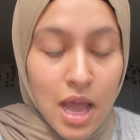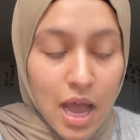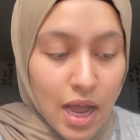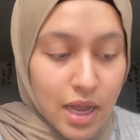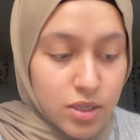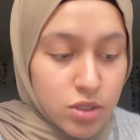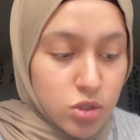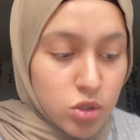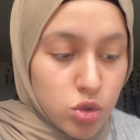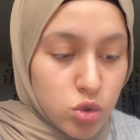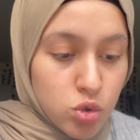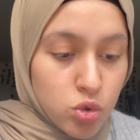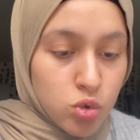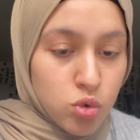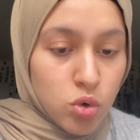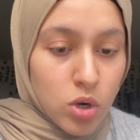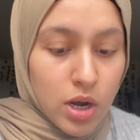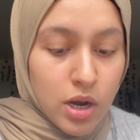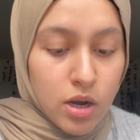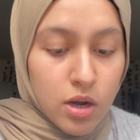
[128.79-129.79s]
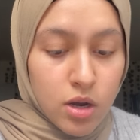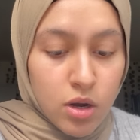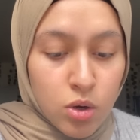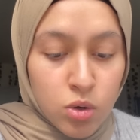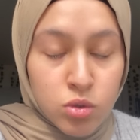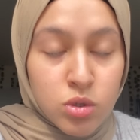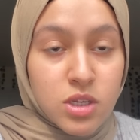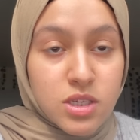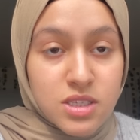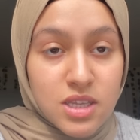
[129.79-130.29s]
and you
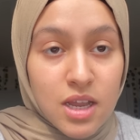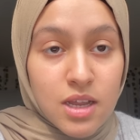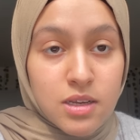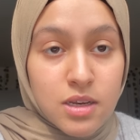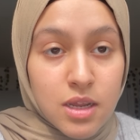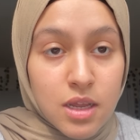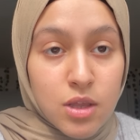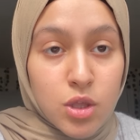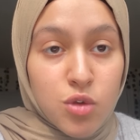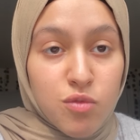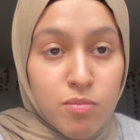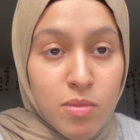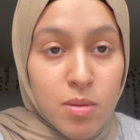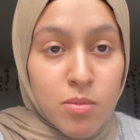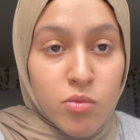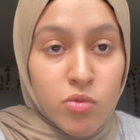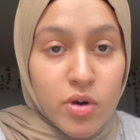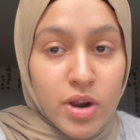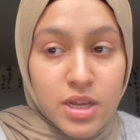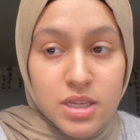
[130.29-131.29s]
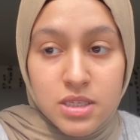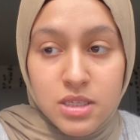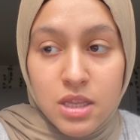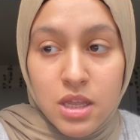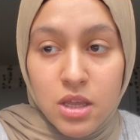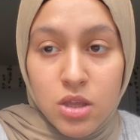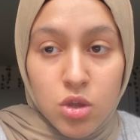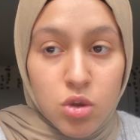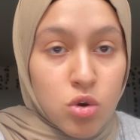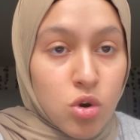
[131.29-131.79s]
understand it, you've memorized
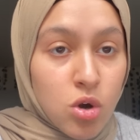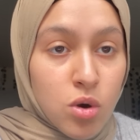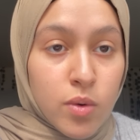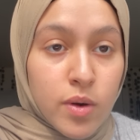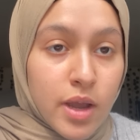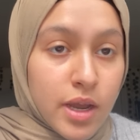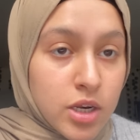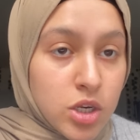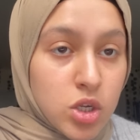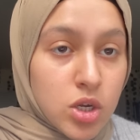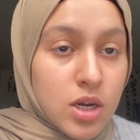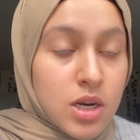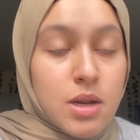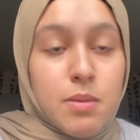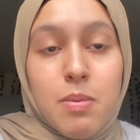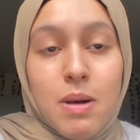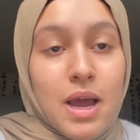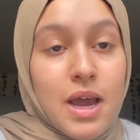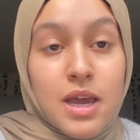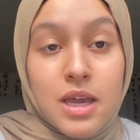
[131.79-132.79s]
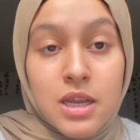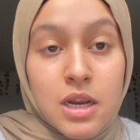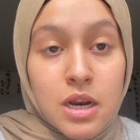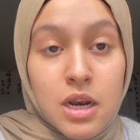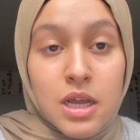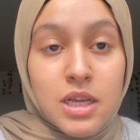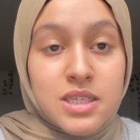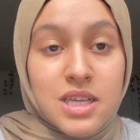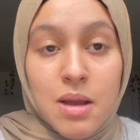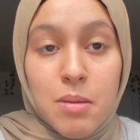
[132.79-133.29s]
it, you know it, and you can apply it in an
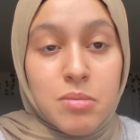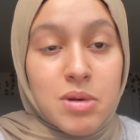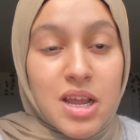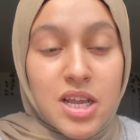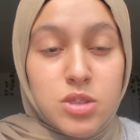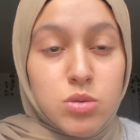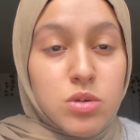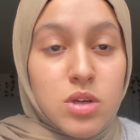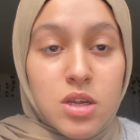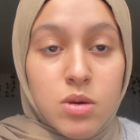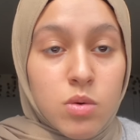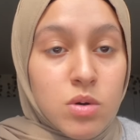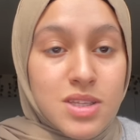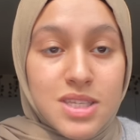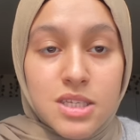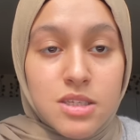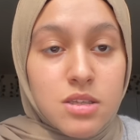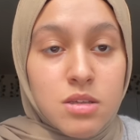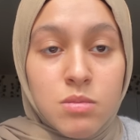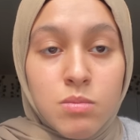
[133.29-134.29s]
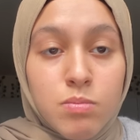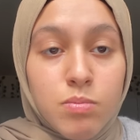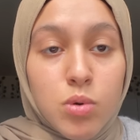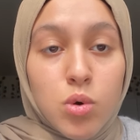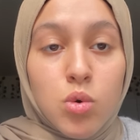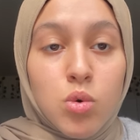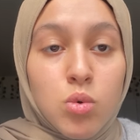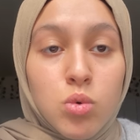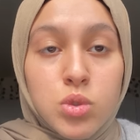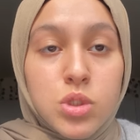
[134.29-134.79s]
exam. That's what they want.
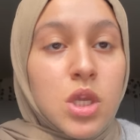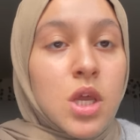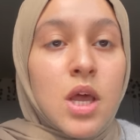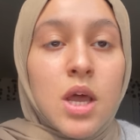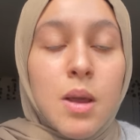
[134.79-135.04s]
Simples.